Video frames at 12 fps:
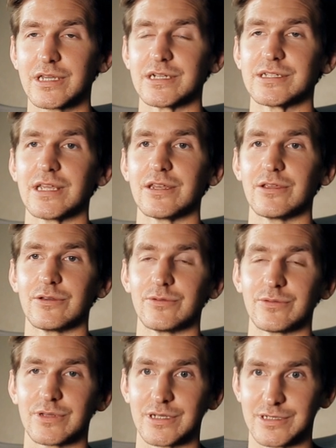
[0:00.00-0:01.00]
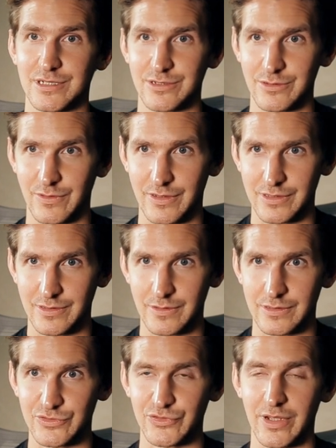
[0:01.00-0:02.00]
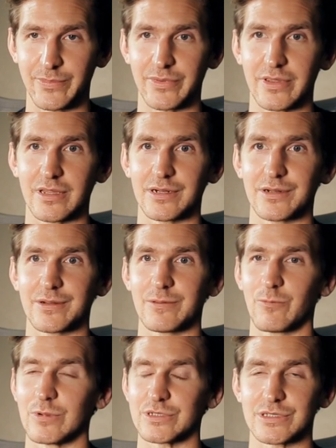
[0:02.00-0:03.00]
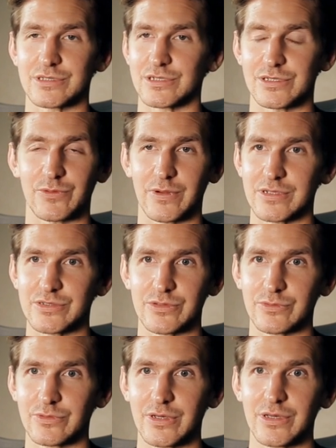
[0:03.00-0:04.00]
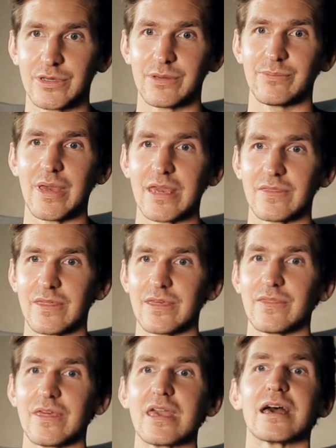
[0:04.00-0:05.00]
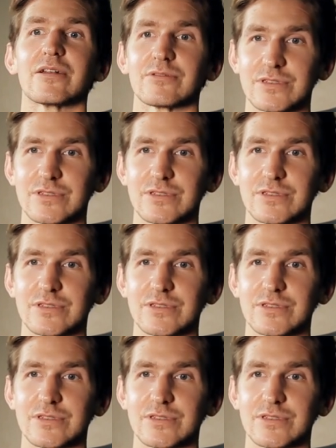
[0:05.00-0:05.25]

continue the trip, which is just going to make the end